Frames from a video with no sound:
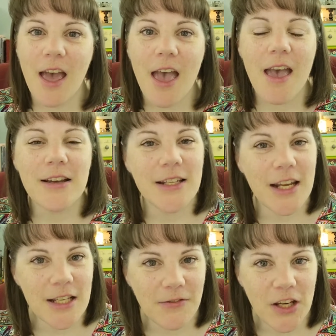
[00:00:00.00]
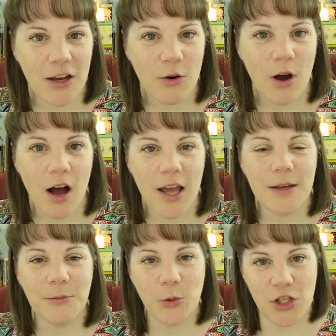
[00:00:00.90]
And today's video, I
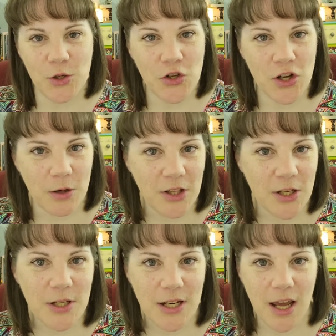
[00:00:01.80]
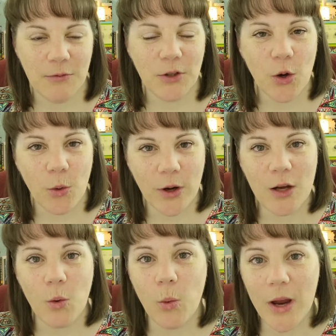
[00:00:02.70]
am going to share with you today
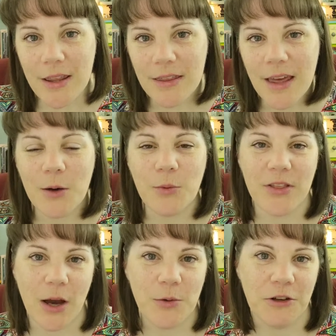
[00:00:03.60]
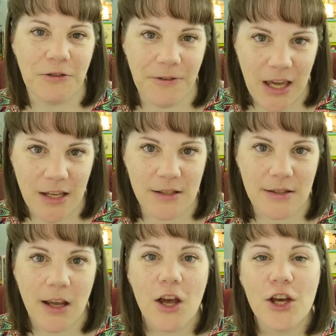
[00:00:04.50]
recording with and without your face.